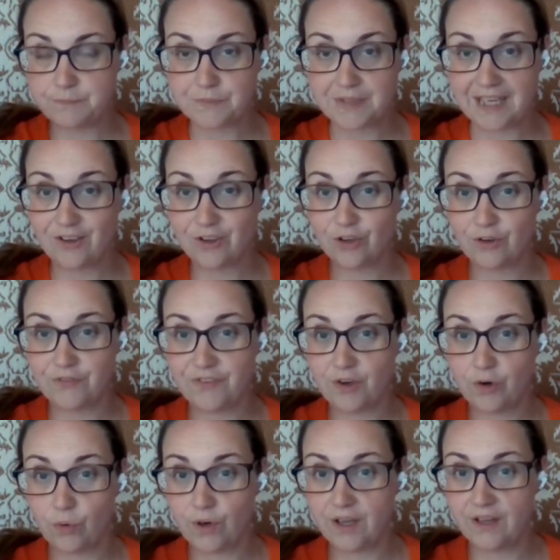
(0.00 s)
I don't know if the
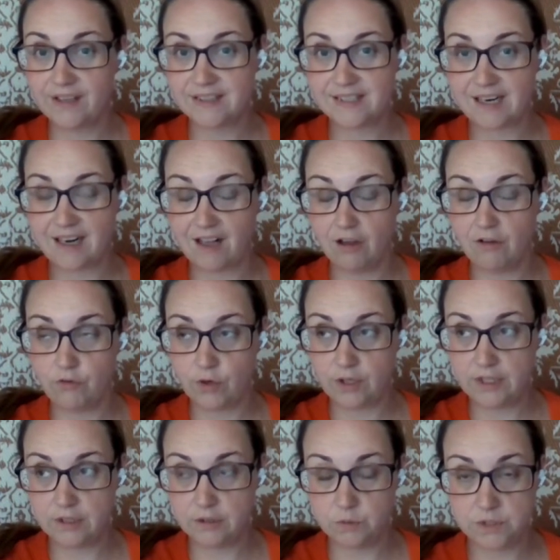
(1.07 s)
oil that said olive
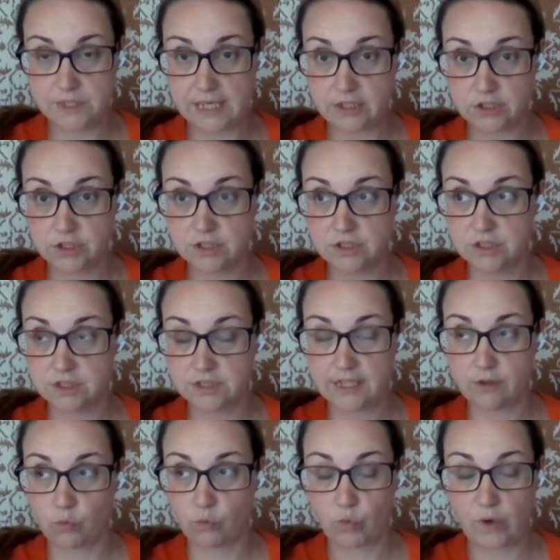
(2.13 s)
oil was actually just like
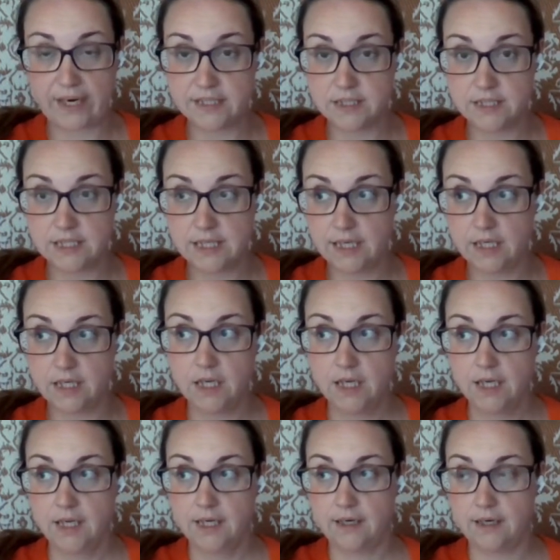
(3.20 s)
rancid,
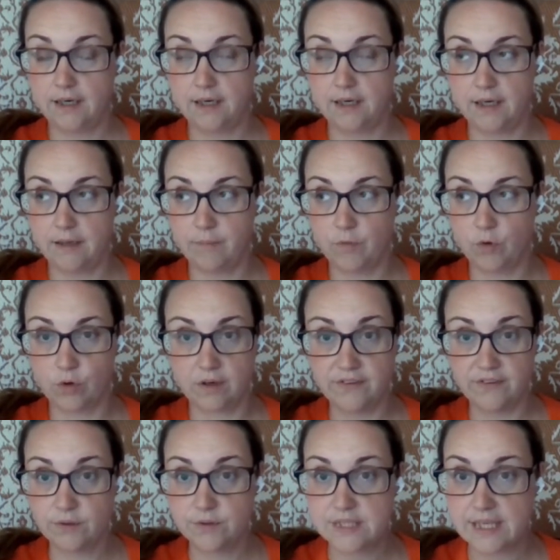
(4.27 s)
um, or if it
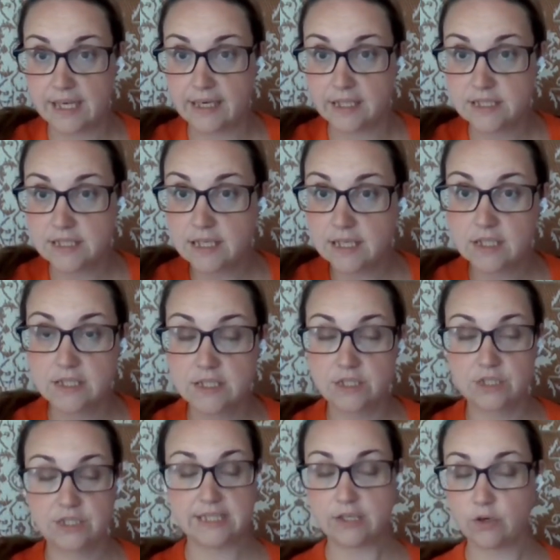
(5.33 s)
was like
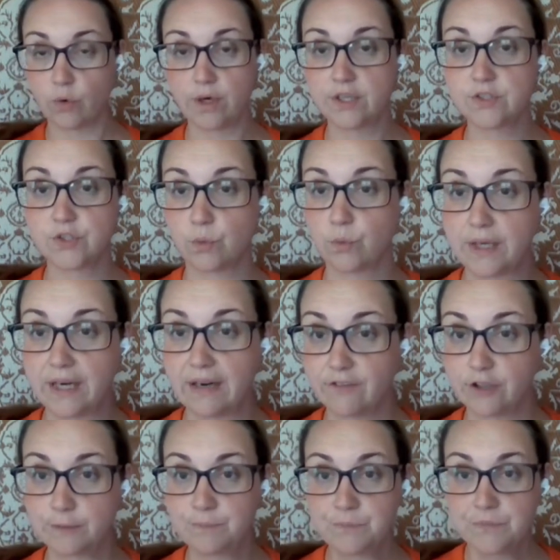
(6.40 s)
seed oils or
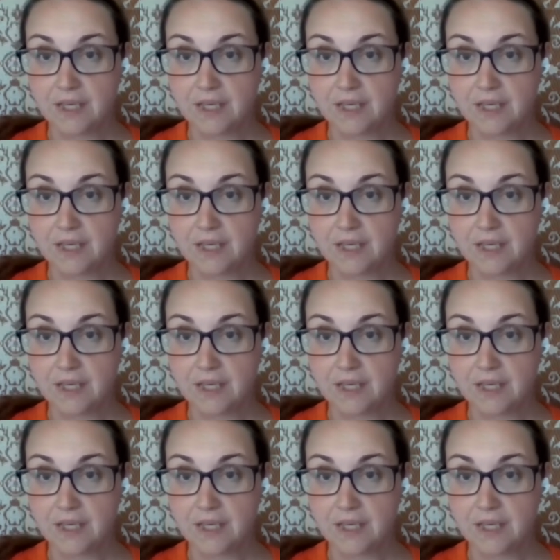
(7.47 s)
whatever.